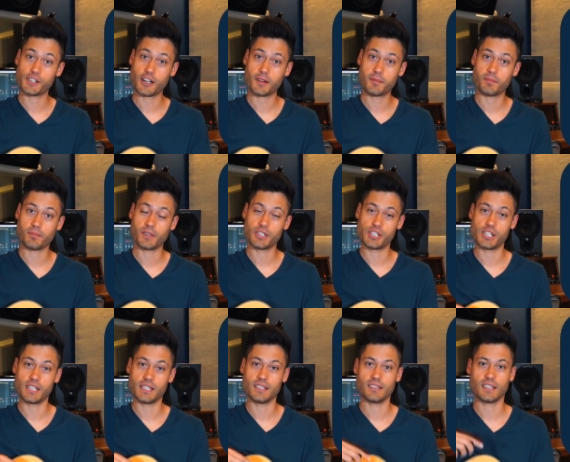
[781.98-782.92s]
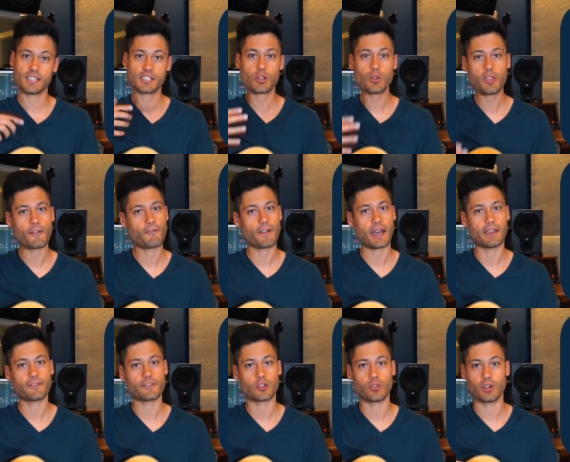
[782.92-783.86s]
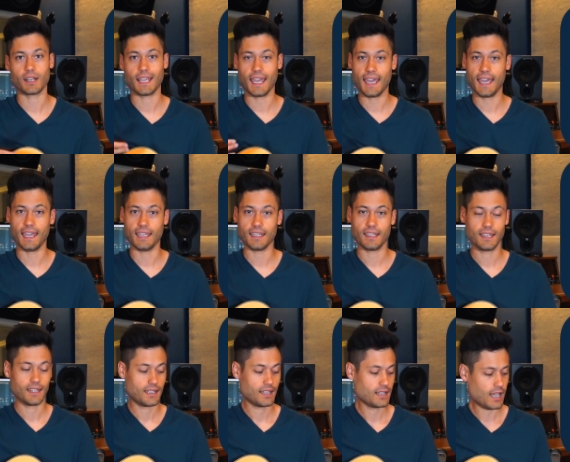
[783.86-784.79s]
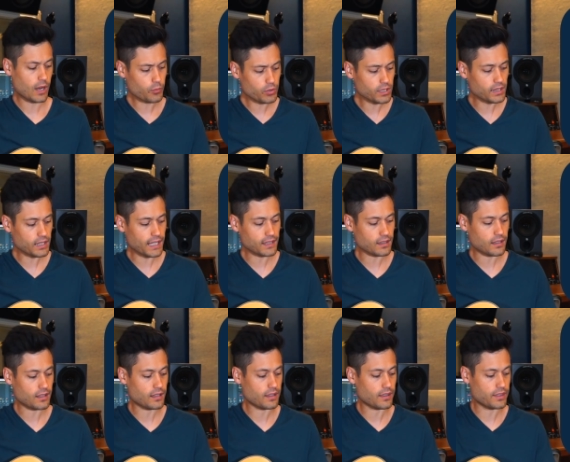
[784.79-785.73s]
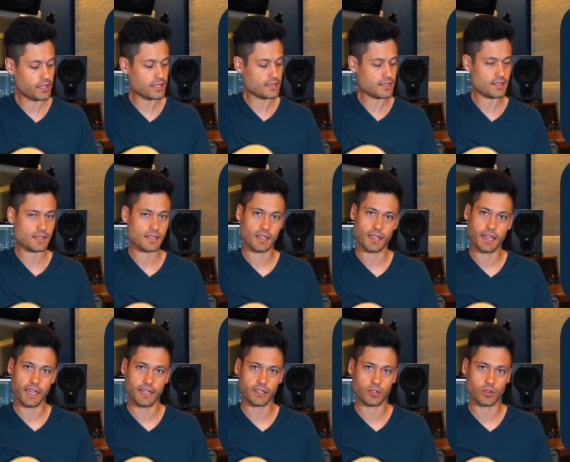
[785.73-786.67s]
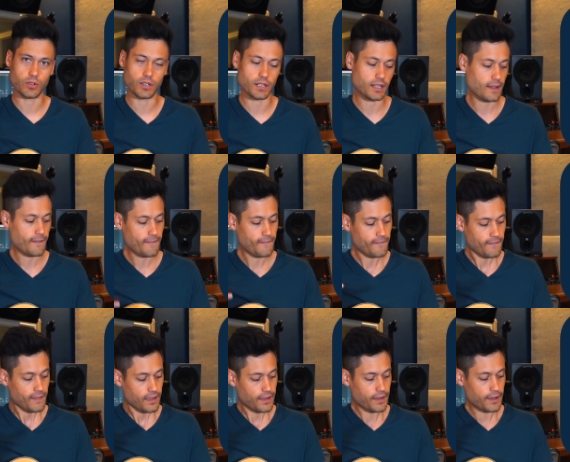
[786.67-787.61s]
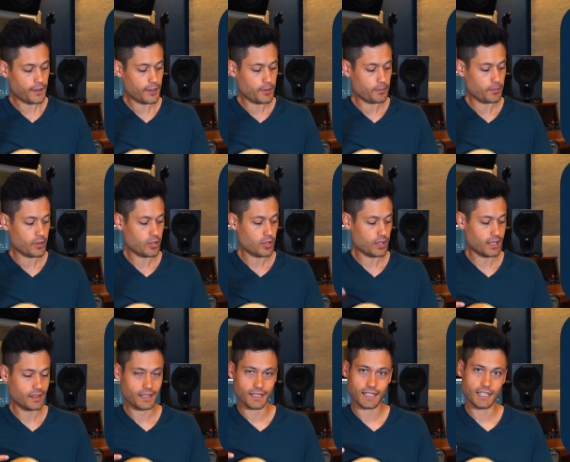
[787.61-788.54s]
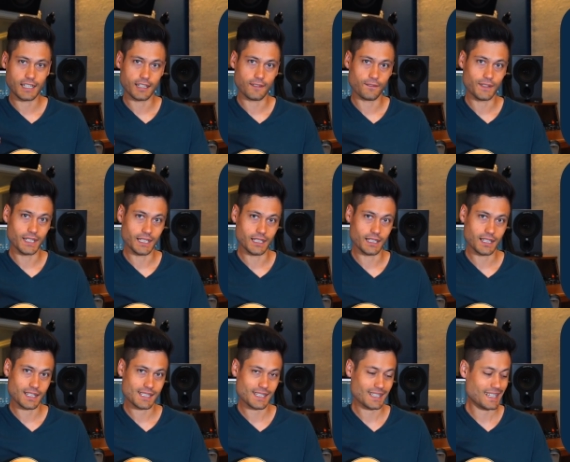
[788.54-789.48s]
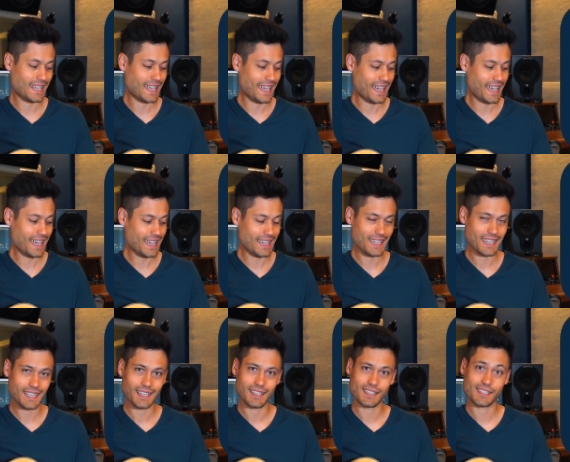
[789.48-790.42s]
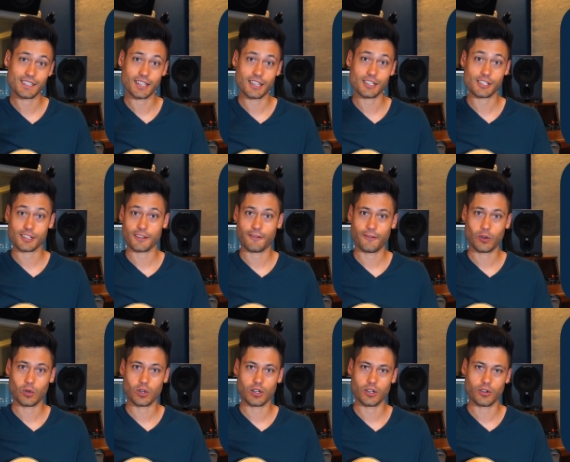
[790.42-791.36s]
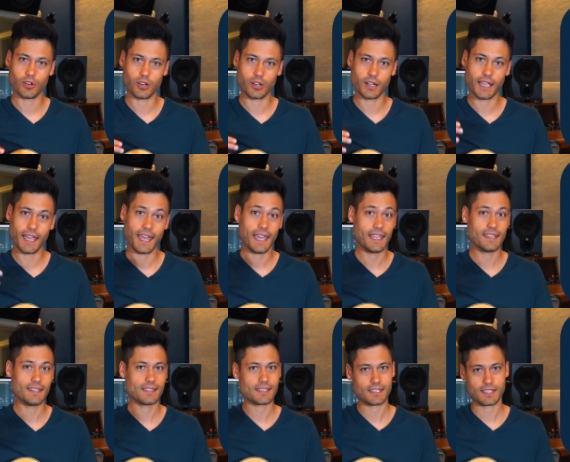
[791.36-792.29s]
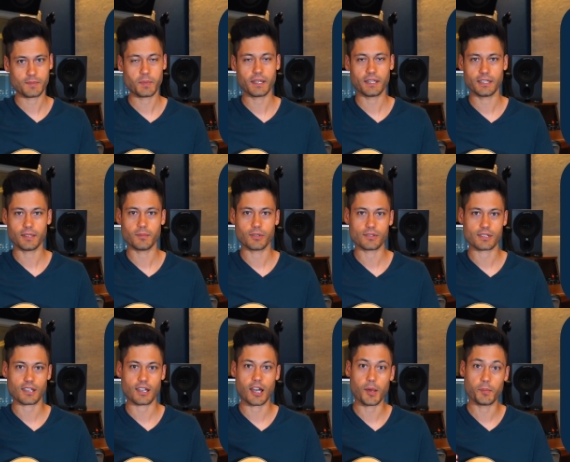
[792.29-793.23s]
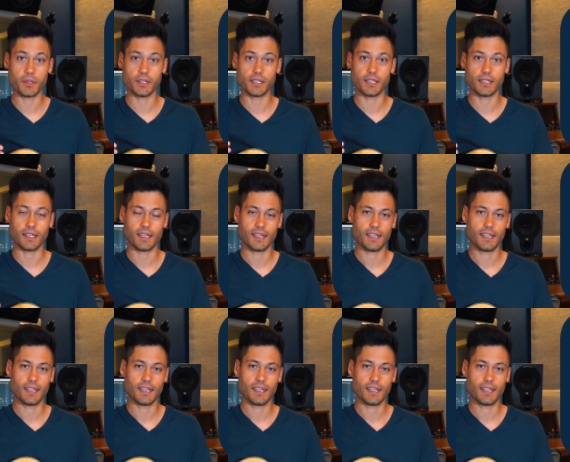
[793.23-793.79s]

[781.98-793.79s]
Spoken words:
sharp, the G. Let's go to the 5 chord, A. I really like this A chord in the key of D. It's an A sus4, or A suspended most commonly.